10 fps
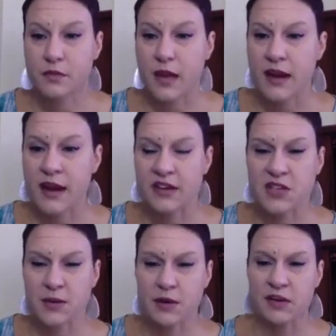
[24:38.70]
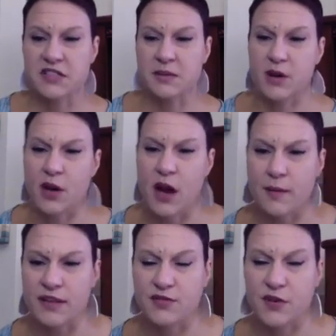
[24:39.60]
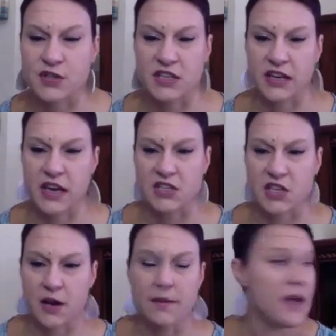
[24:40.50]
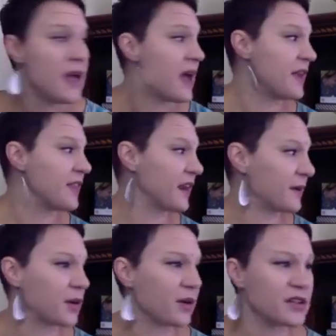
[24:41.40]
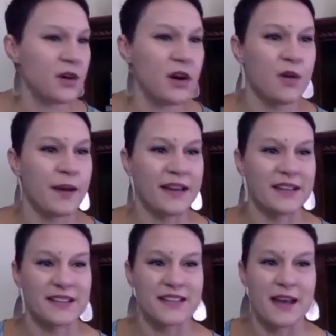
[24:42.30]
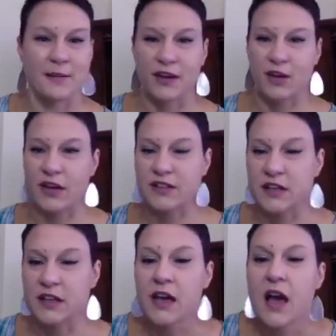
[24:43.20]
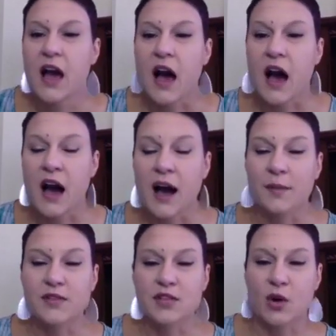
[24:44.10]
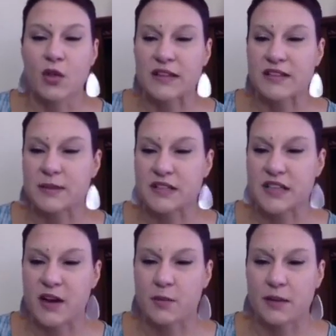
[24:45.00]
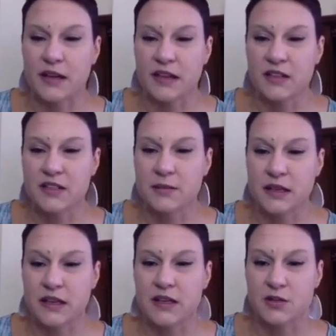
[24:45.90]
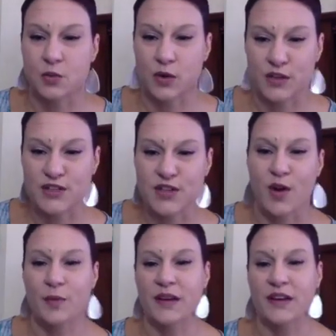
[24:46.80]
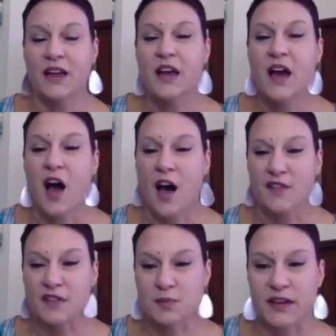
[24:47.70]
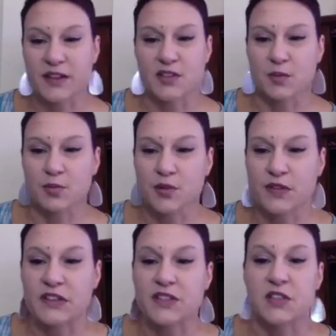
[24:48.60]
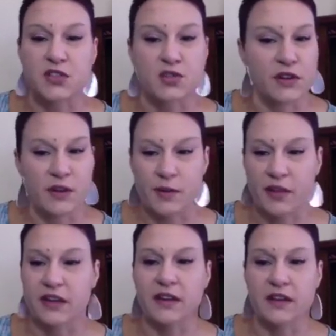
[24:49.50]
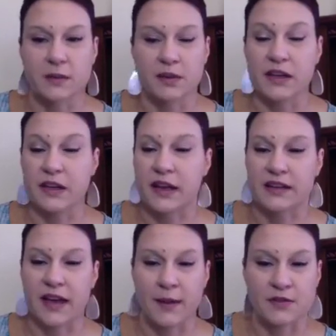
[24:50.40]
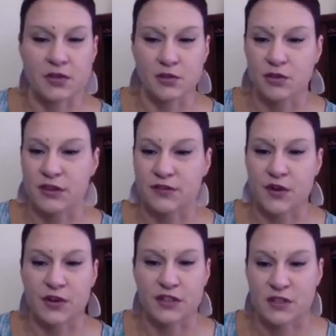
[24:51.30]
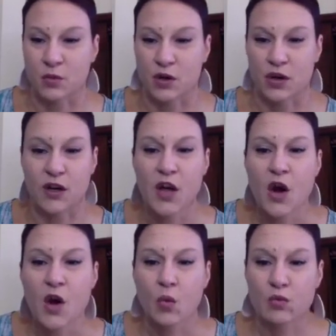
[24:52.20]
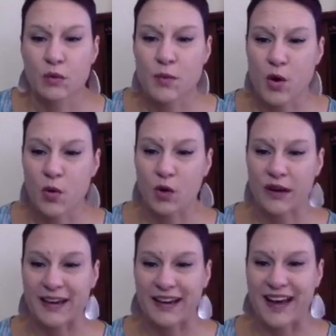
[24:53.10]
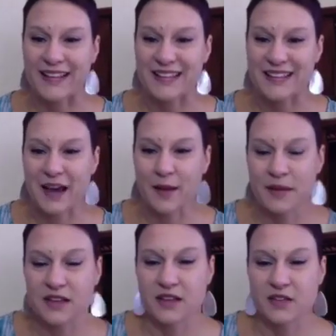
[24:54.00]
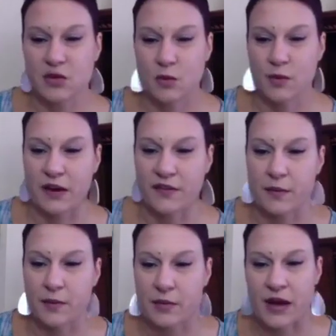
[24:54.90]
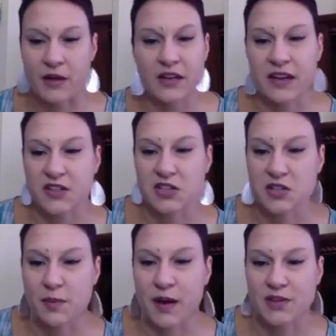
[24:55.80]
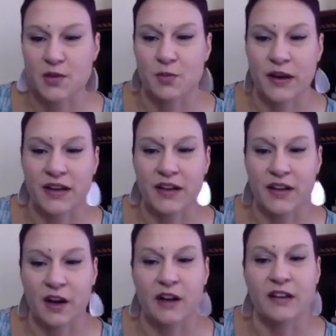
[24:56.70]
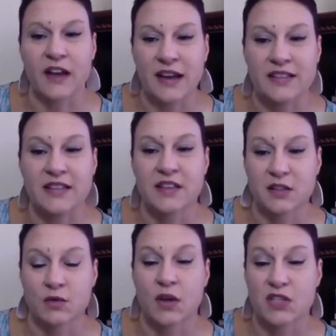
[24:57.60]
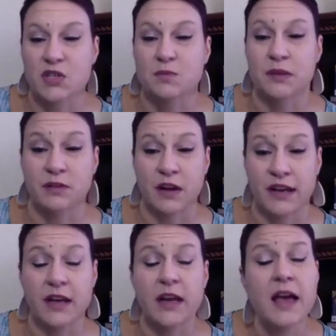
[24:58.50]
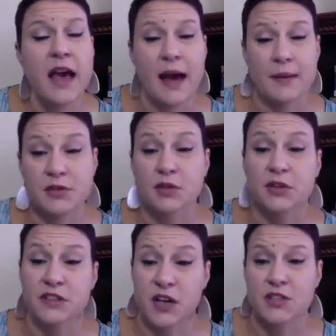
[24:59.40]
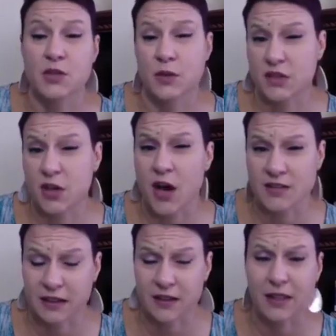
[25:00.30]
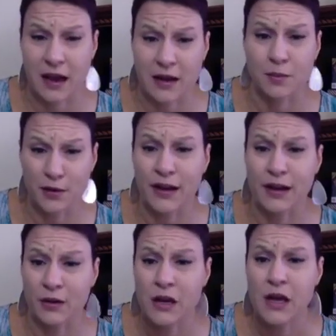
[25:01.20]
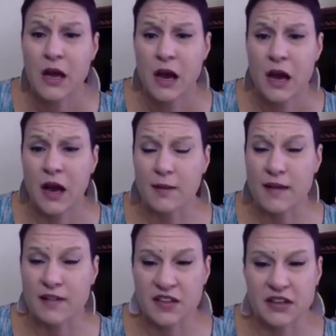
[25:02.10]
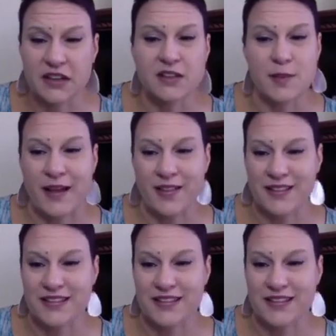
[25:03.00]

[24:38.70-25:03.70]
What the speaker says: And actually, I'm going to read some of your comments first and catch up, and then I'm going to, oh, Peyton, stop being crazy. So let's see, Mateo, meeting to meet is worse. Open office plans are proving to destroy the ability to deeply connect. Absolutely, focus and work. Remote working adds some individual benefit, but without connections, bonds are breaking, and our ideas of what should be right. Absolutely, it's also what's causing a lot of burnout. Everything needs balance.